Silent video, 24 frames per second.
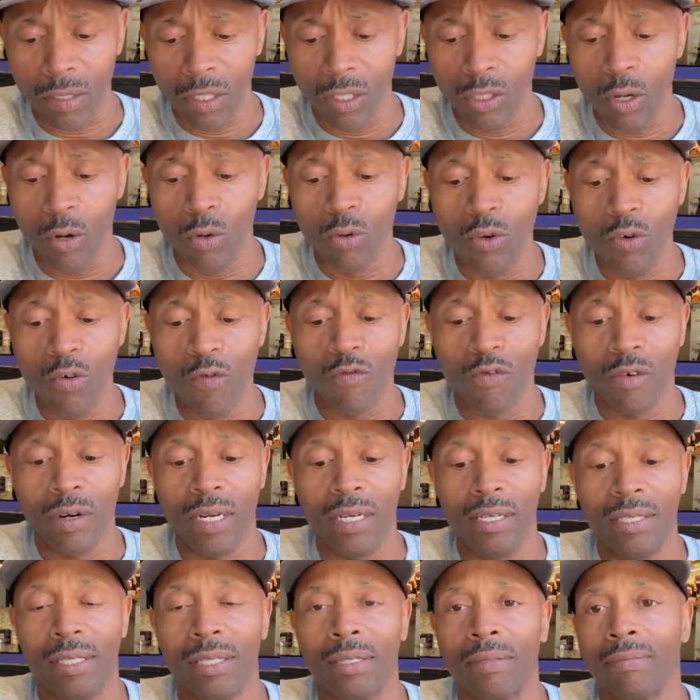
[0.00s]
No new
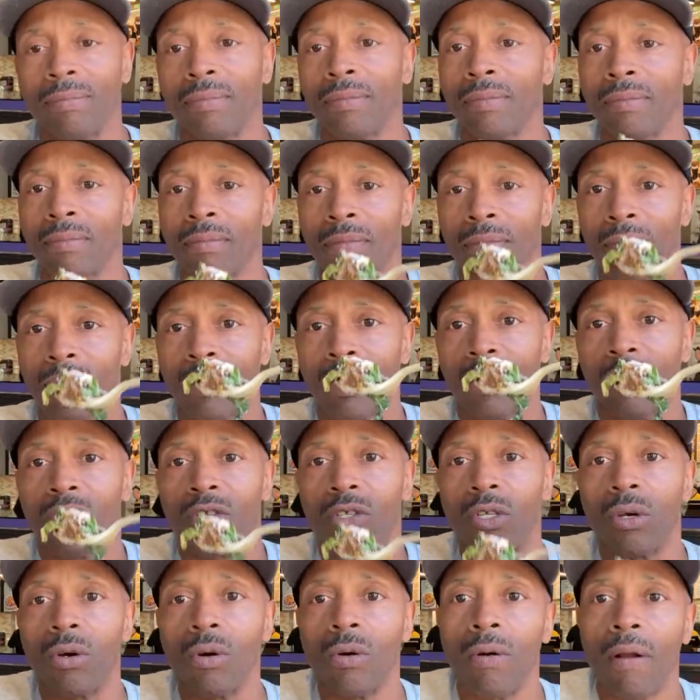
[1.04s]
friends.
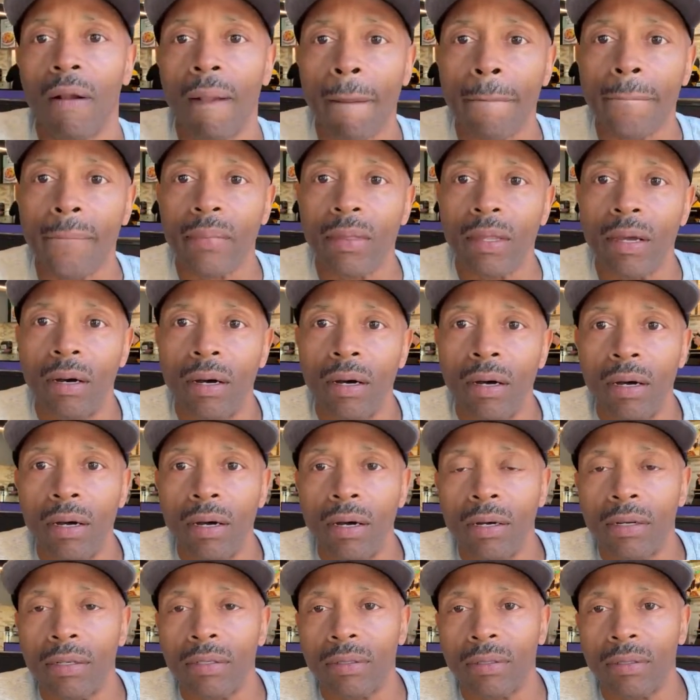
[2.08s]
So,
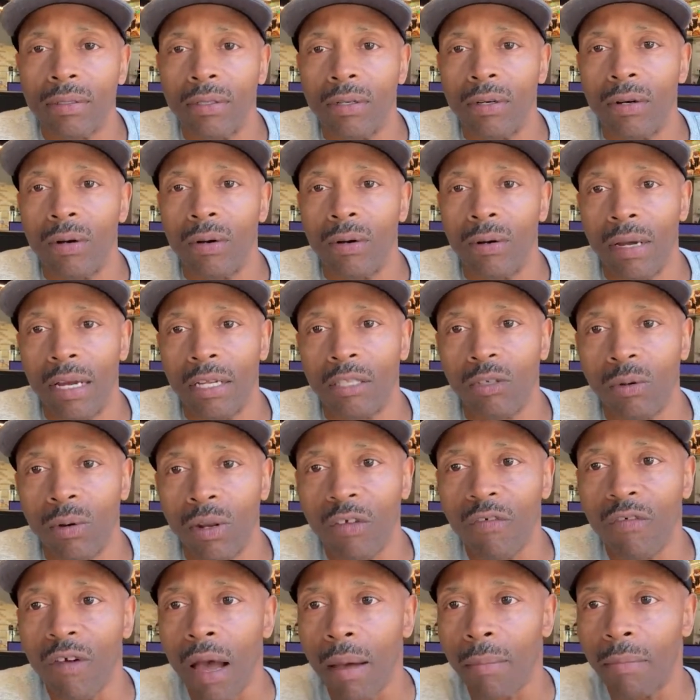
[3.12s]
uh, at
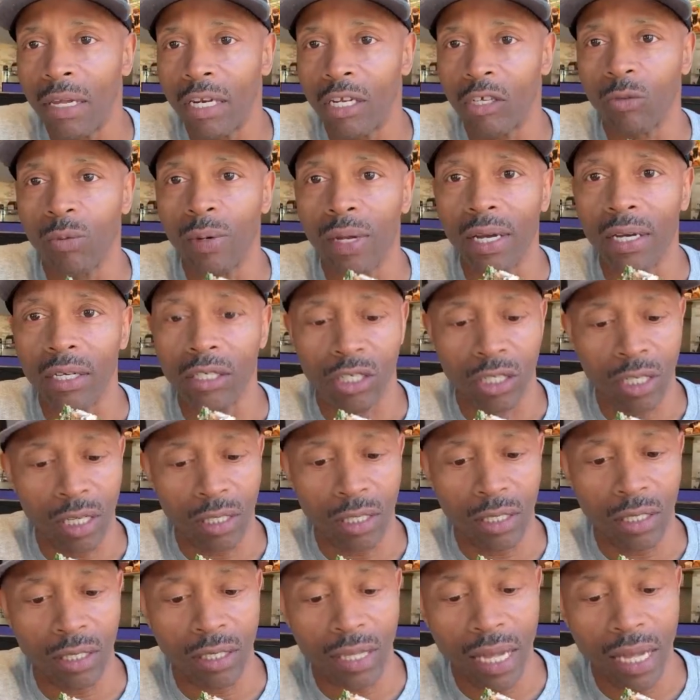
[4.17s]
25 minutes, we're gonna shut this